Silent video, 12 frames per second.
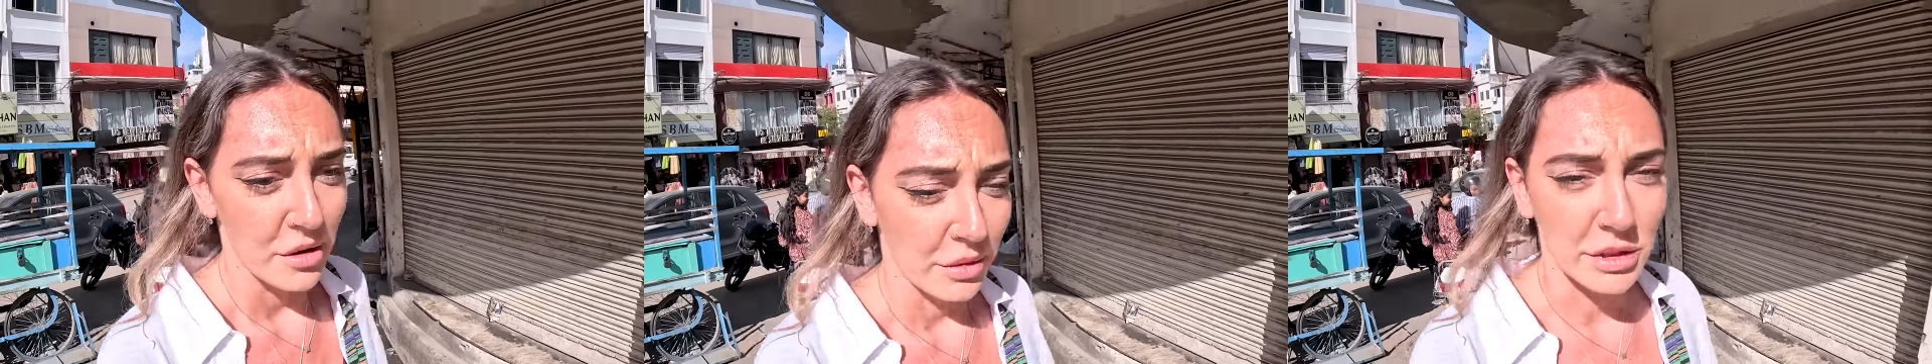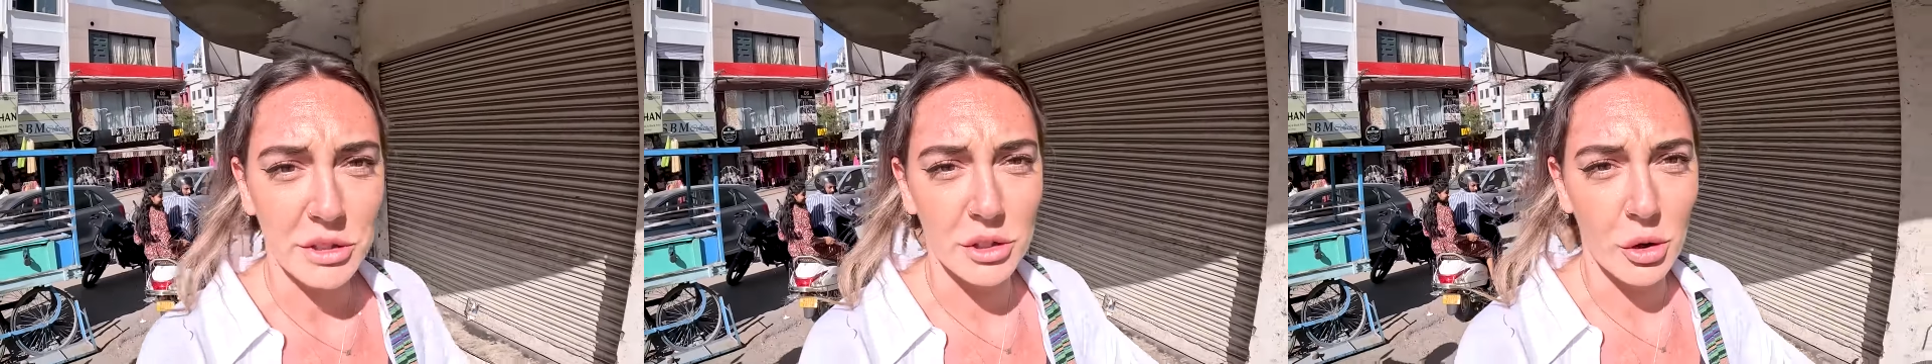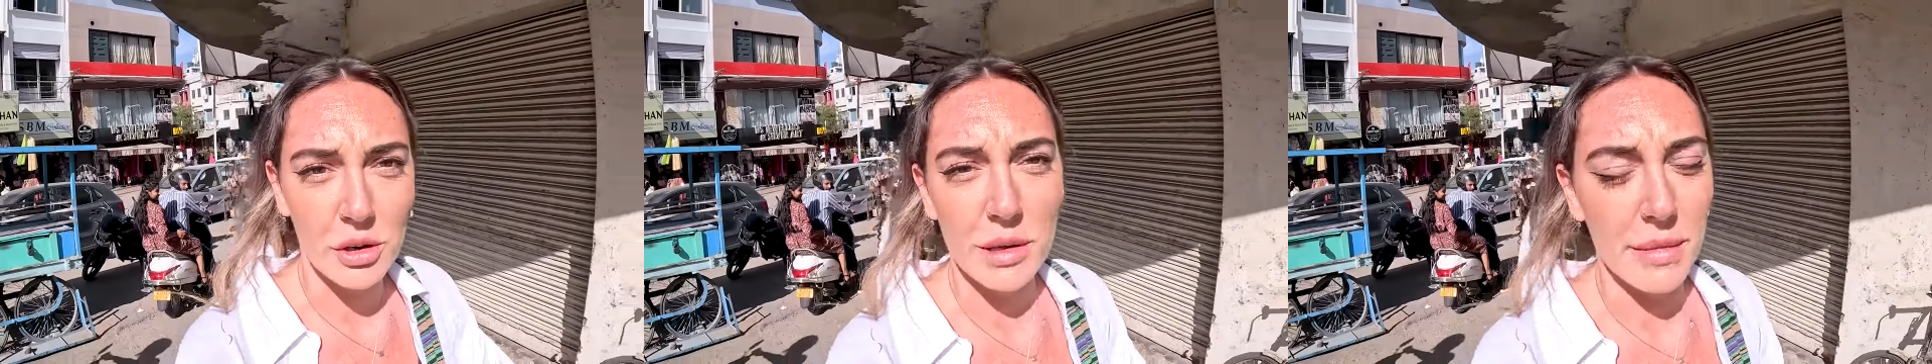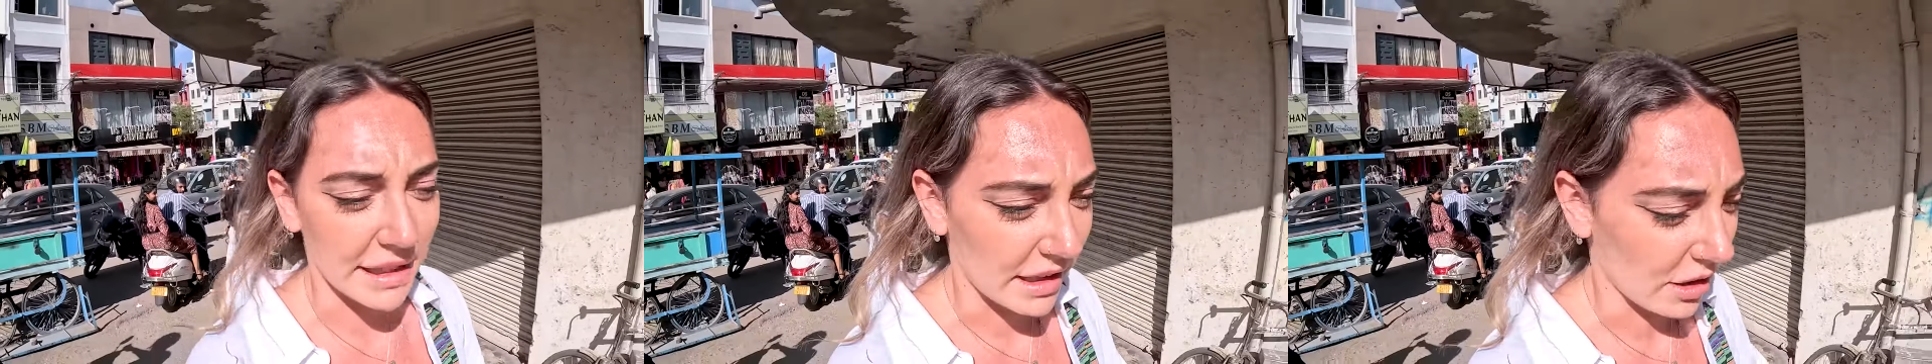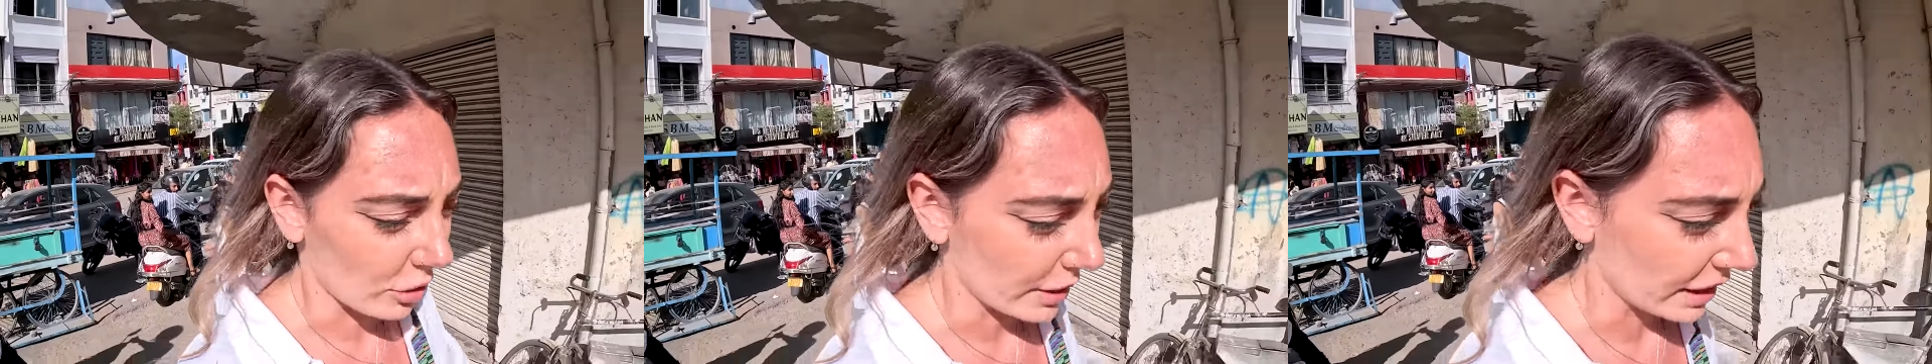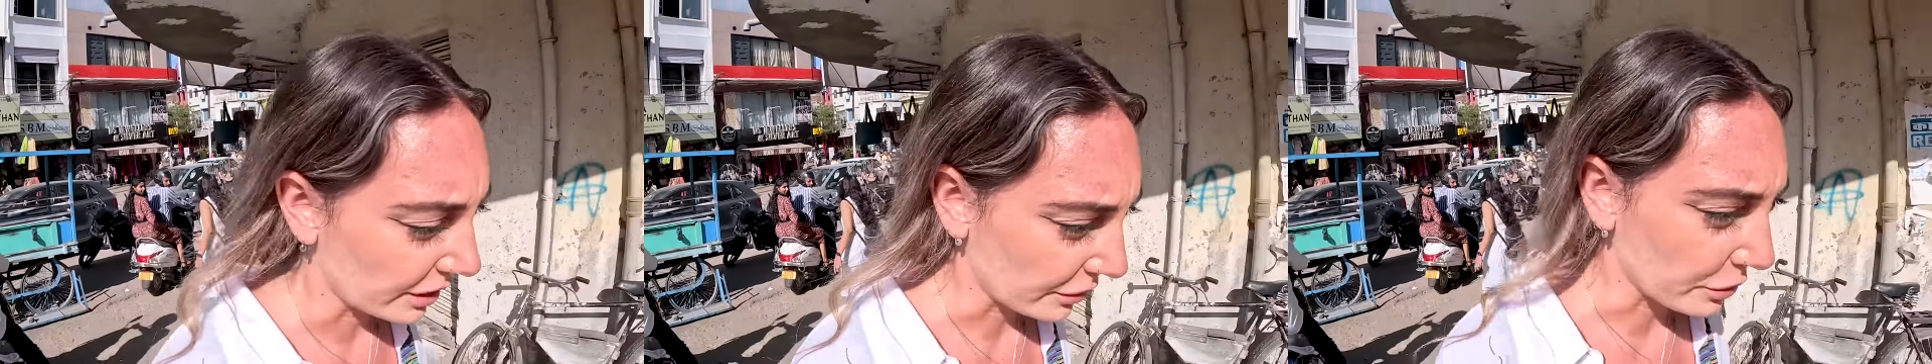We're slowly making our
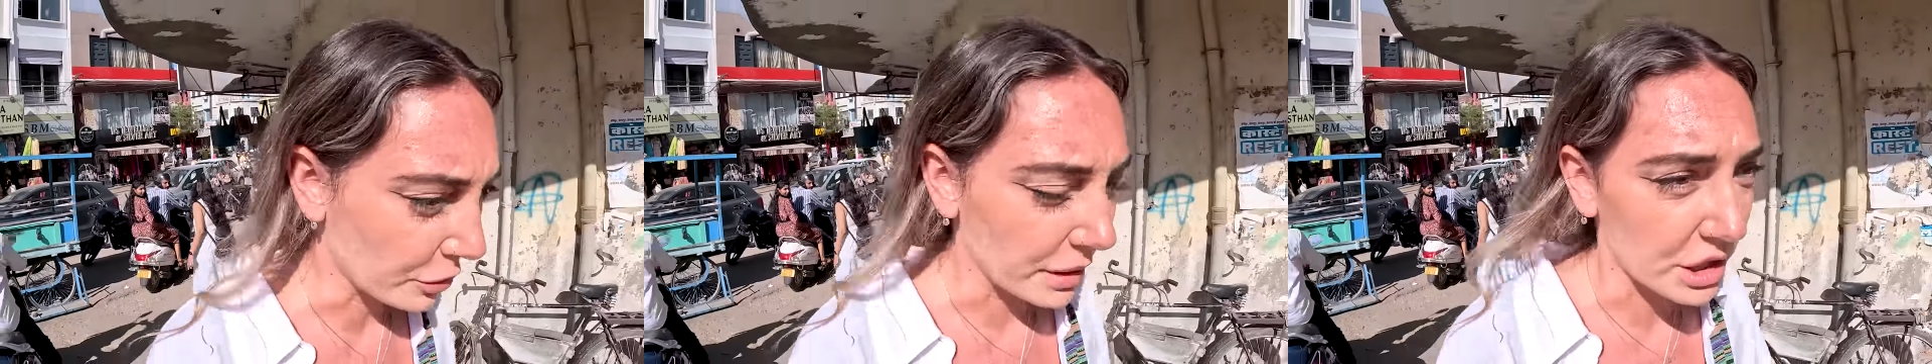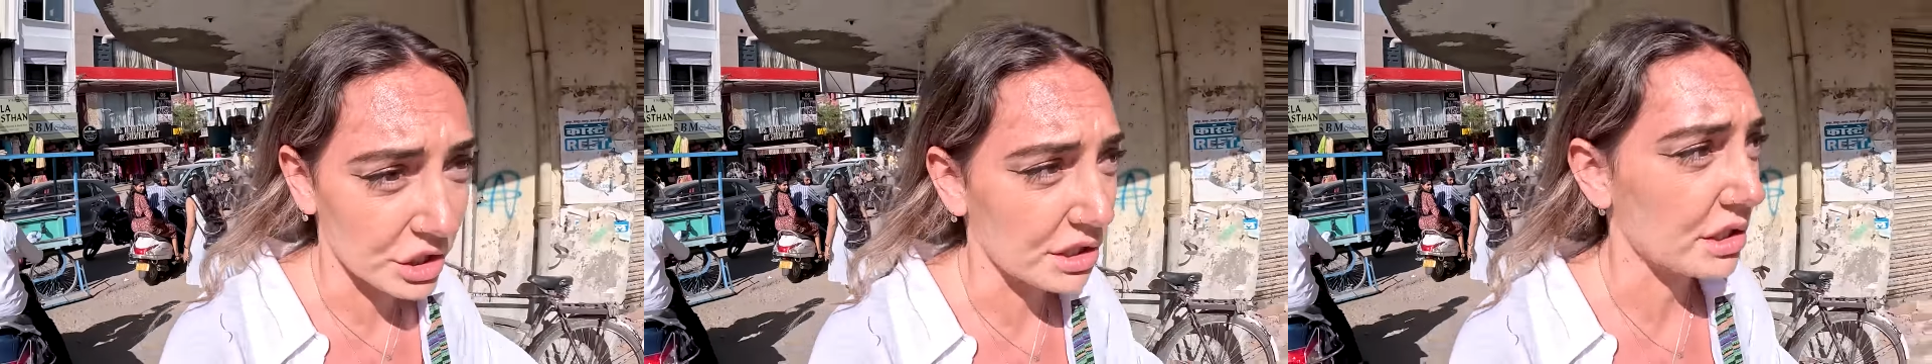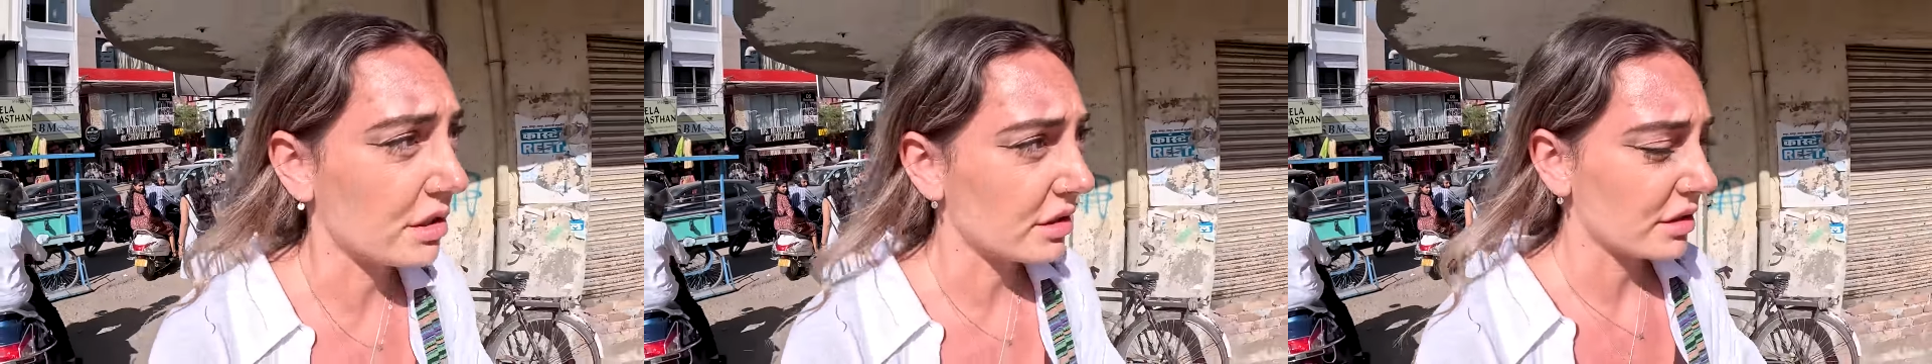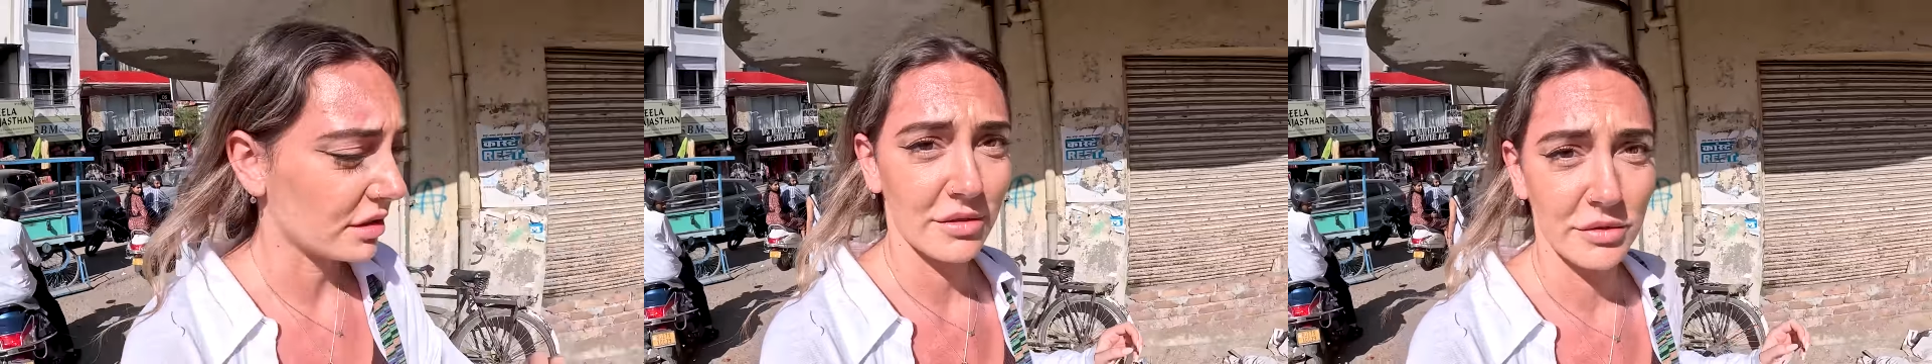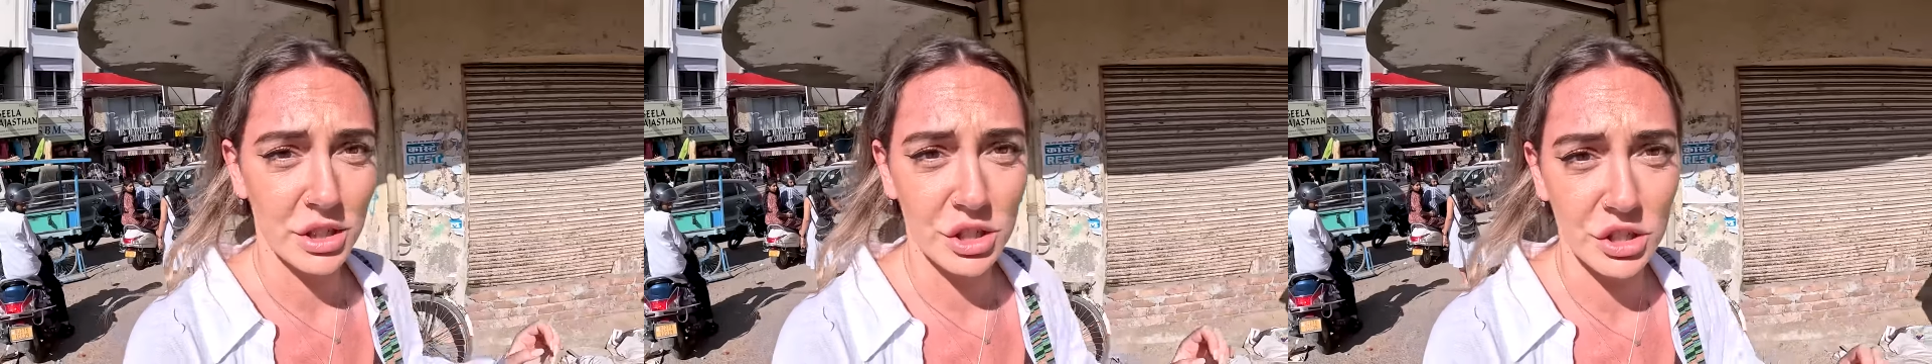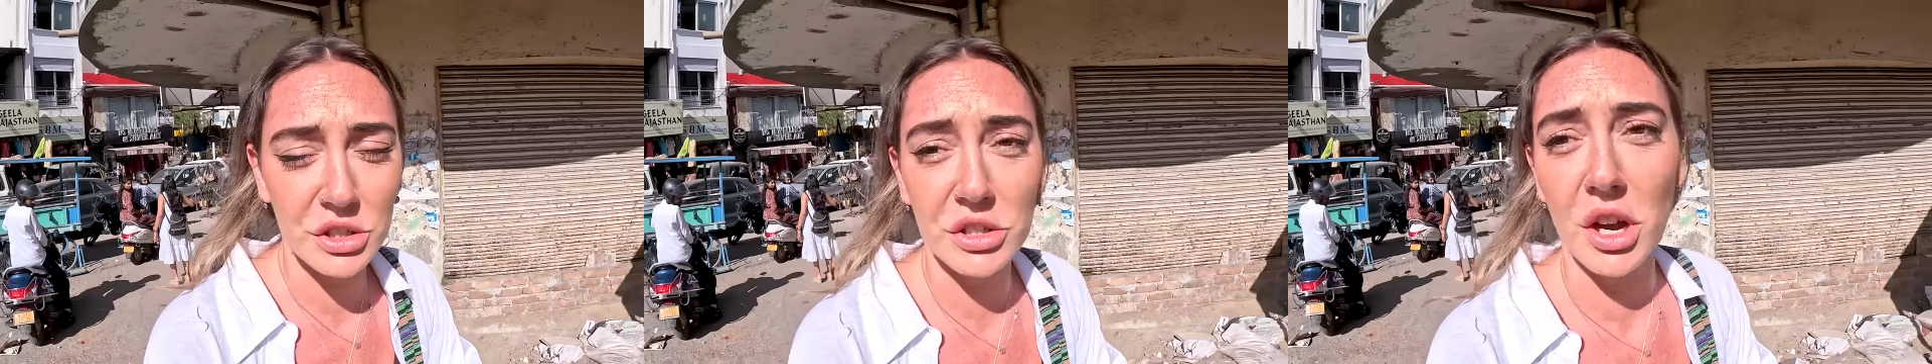way through. We
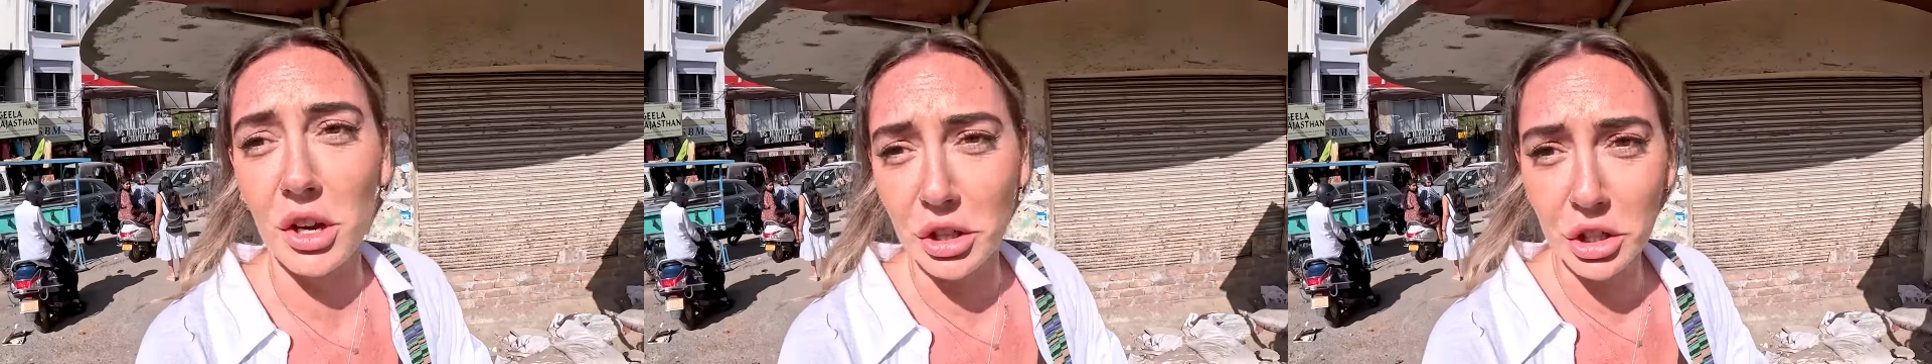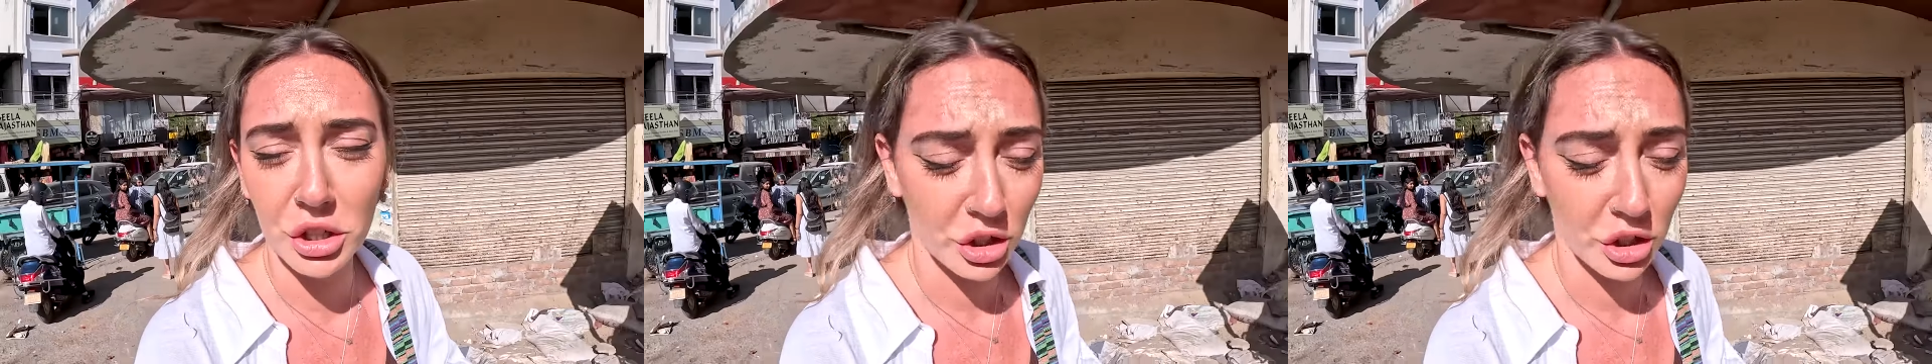just saw